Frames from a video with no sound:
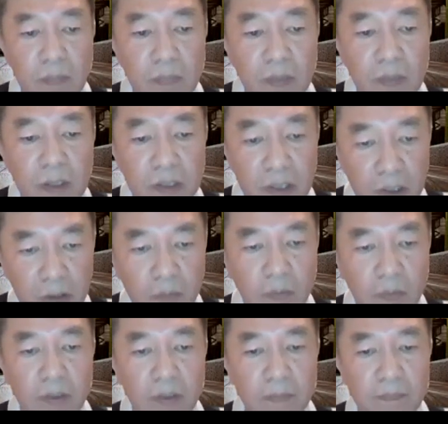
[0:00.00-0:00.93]
the 3rd
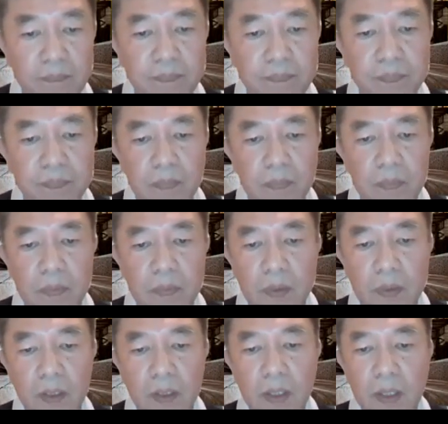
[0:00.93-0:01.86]
one,
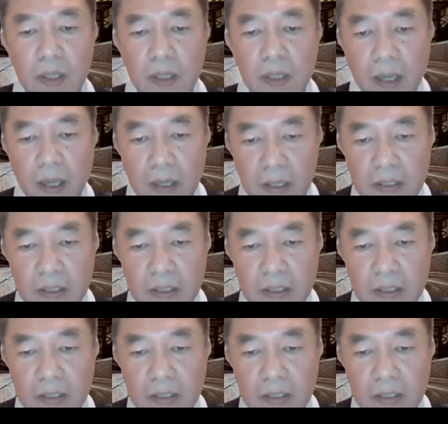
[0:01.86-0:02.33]
and